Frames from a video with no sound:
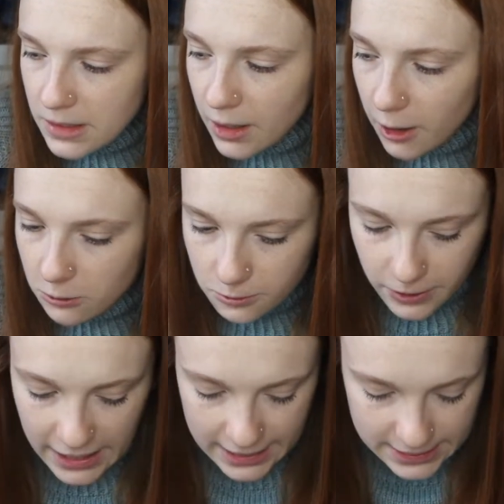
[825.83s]
All
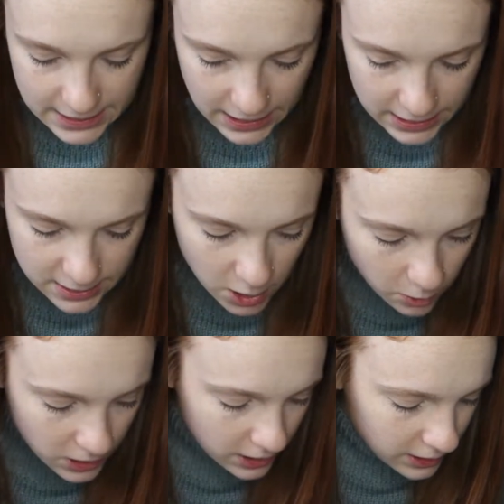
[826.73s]
right,
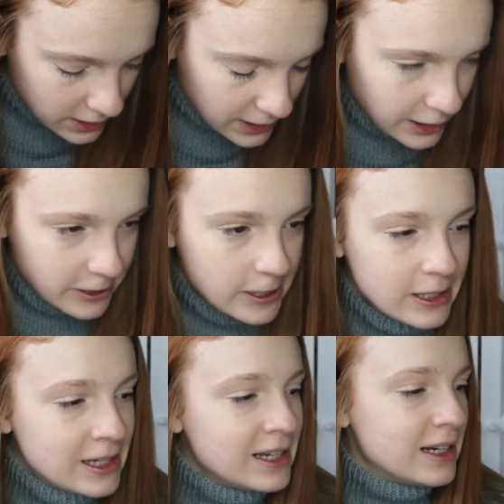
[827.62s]
so
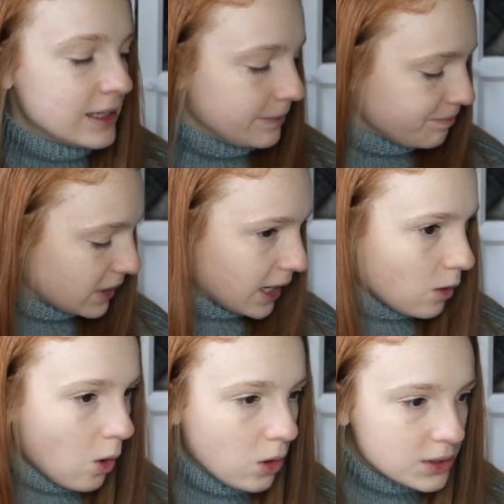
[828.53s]

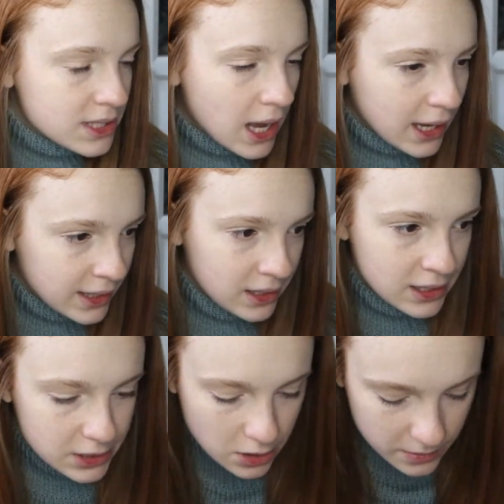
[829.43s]
not a whole ton
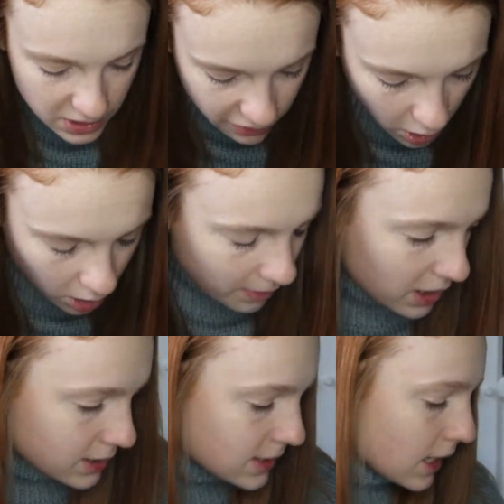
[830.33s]
in terms of
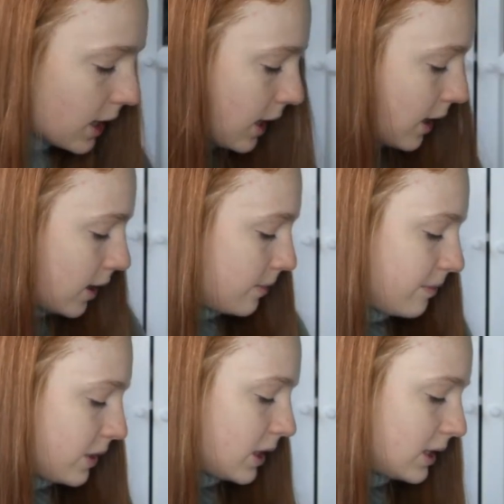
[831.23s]
garments.
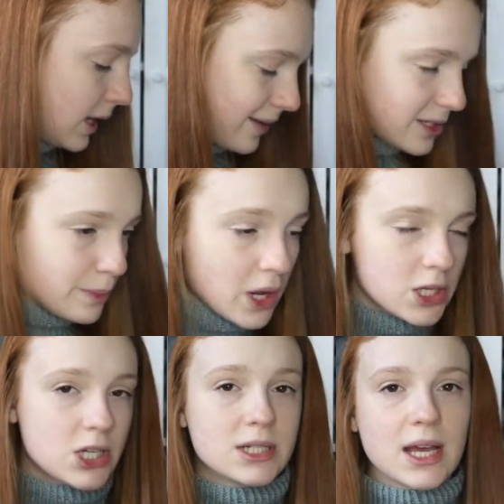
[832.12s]
Next
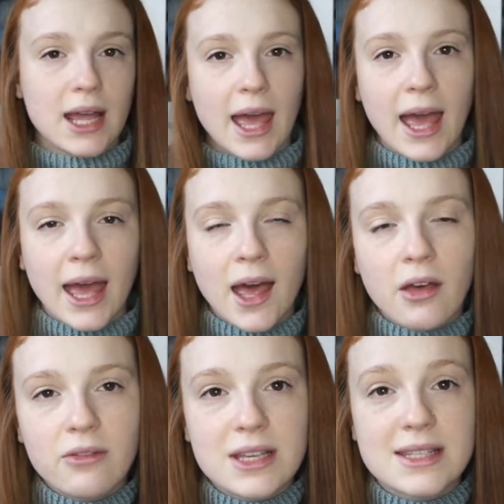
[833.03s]
project I
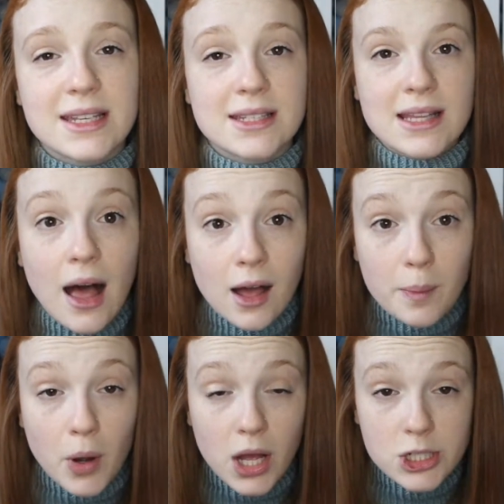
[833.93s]
have is a
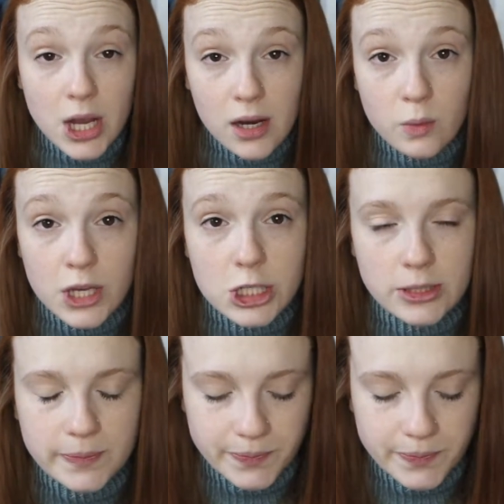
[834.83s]
sock project, which